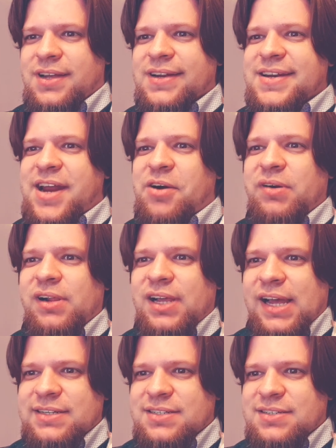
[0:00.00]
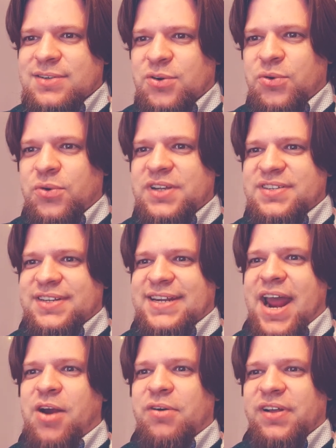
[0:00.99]
Daryl asks, Who is
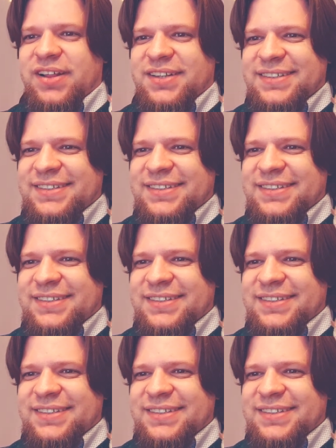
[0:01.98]
Daryl?